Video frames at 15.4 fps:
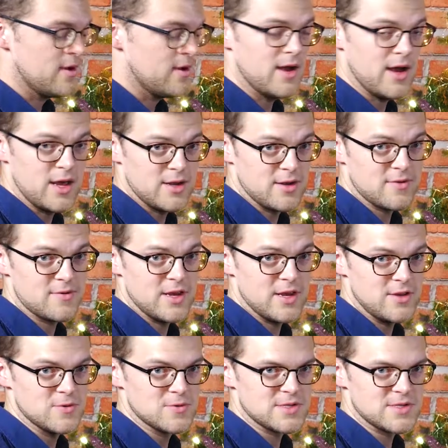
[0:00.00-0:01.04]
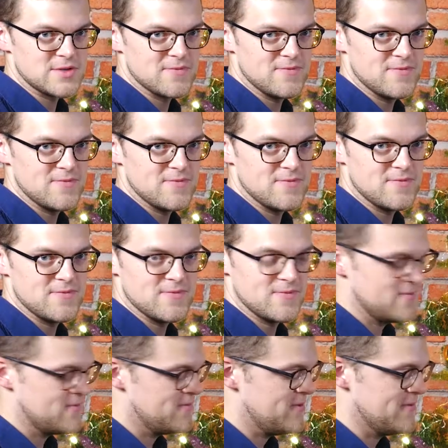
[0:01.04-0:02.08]
and then use the
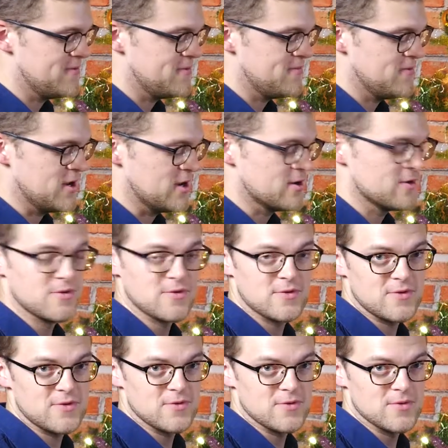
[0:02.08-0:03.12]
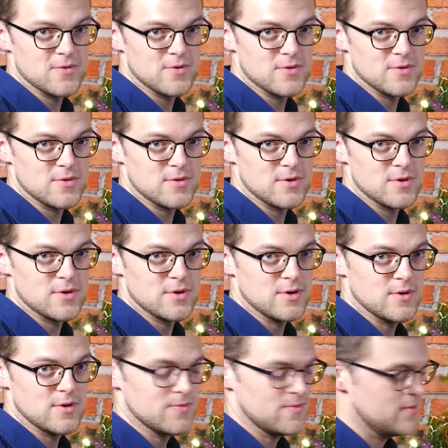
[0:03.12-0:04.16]
5th finger
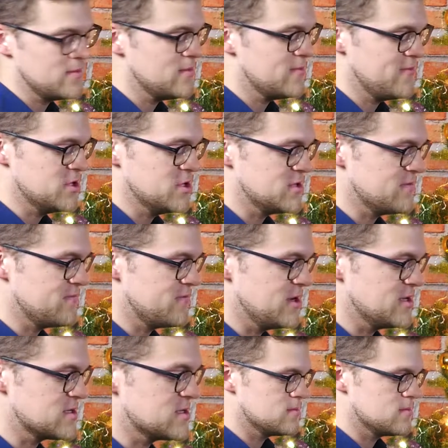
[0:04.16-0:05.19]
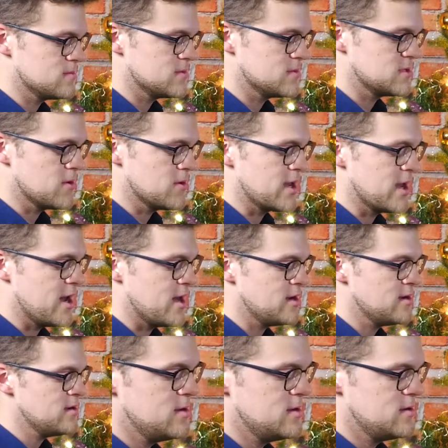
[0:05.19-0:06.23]
to finish the phrase. So
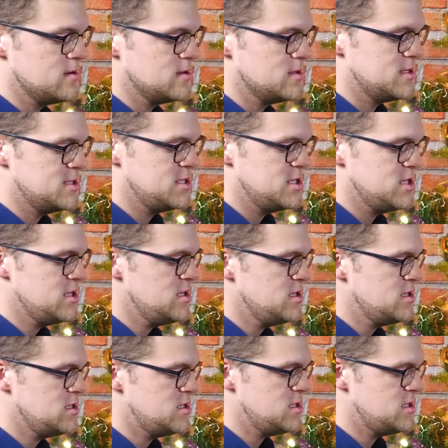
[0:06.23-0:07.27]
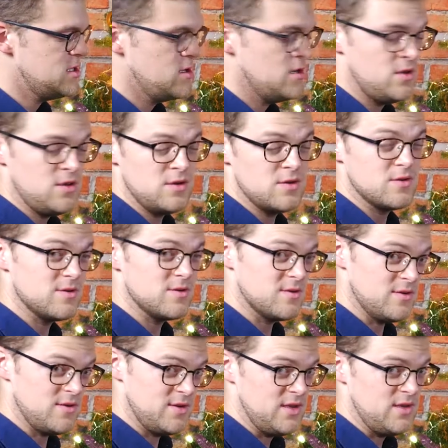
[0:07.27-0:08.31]
again, G, G,
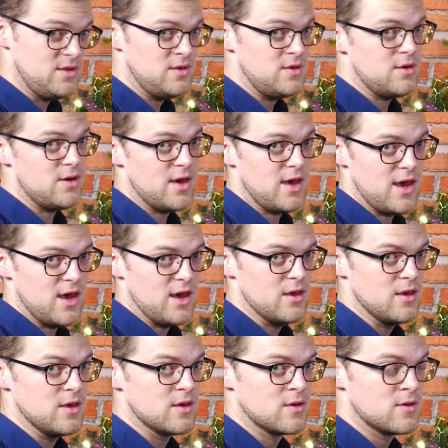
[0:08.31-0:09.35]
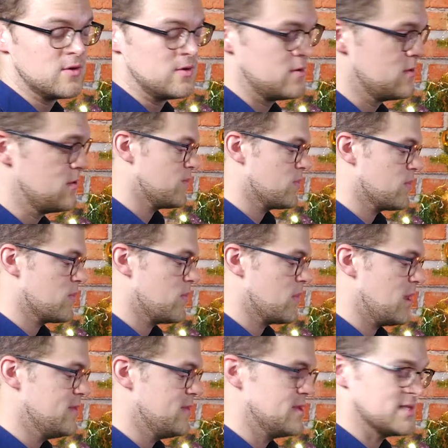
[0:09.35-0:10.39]
E, A.
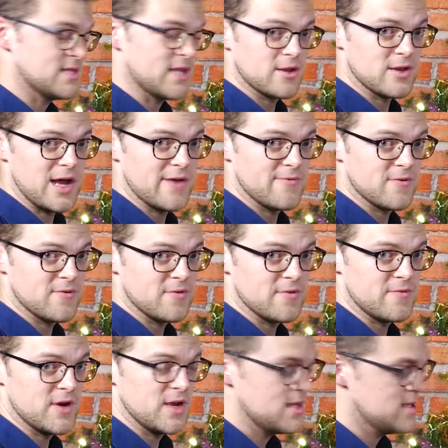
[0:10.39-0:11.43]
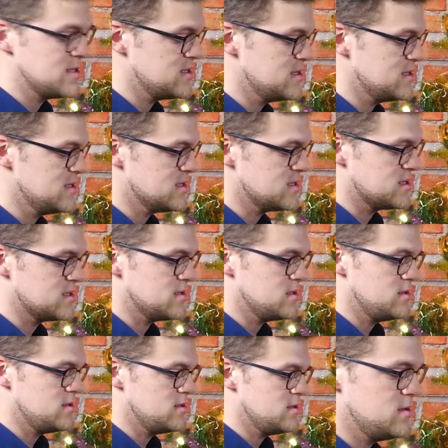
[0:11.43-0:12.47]
And the second half of the phrase is
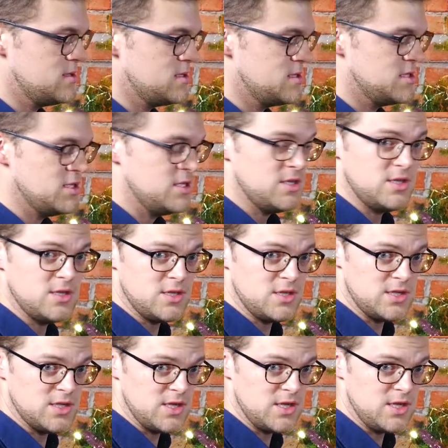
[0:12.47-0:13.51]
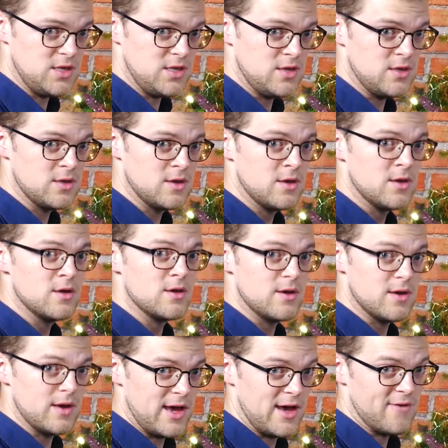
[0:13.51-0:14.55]
G, G,
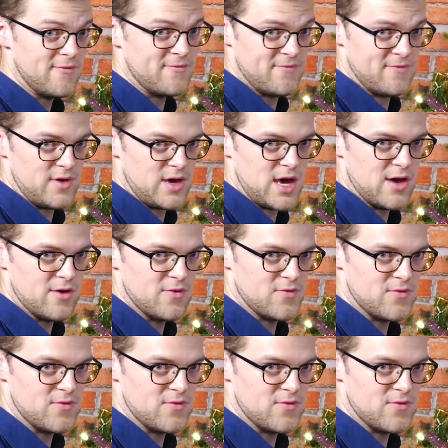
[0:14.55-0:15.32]
F, F.